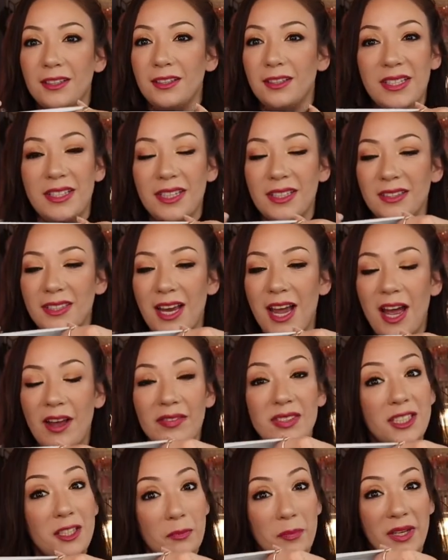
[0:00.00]
It does
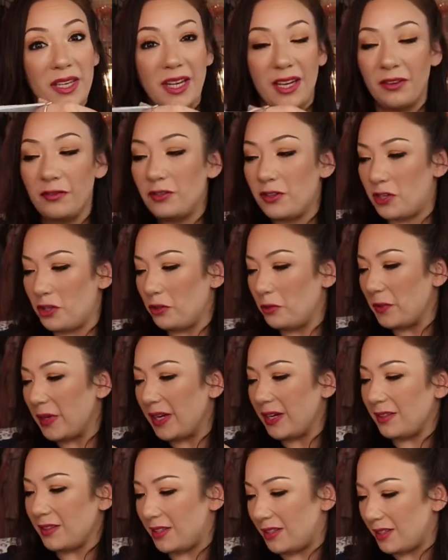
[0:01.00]
have some give to
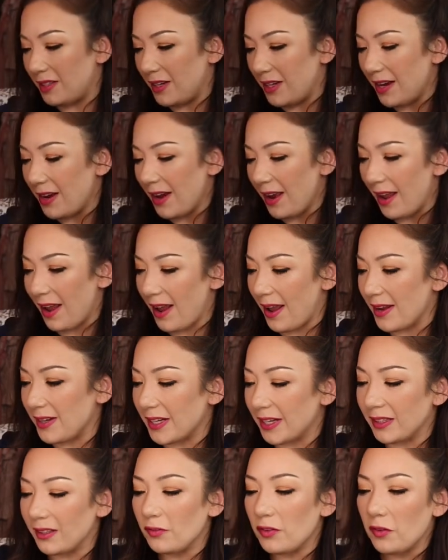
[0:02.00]
it
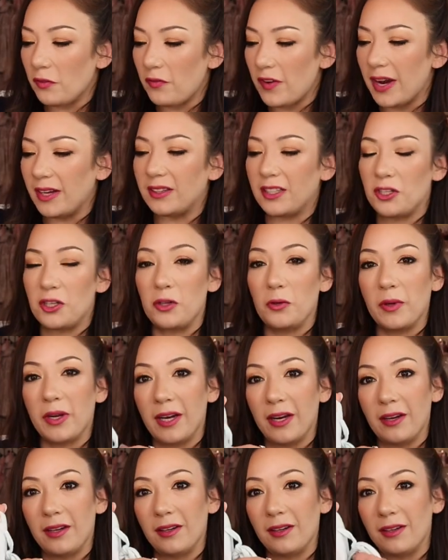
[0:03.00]
and I love the fact that you
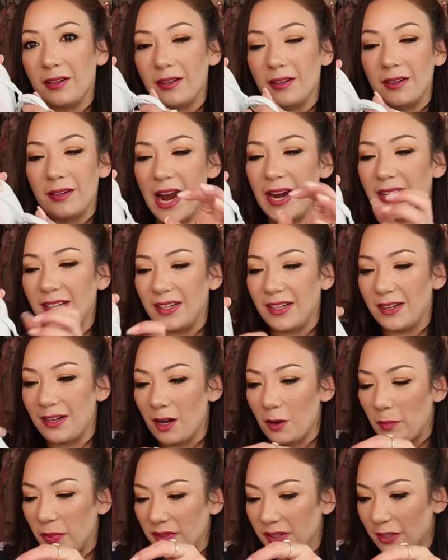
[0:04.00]
can tighten it
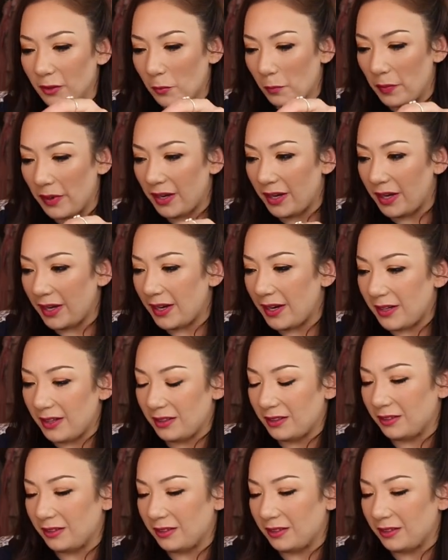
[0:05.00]
up a little bit.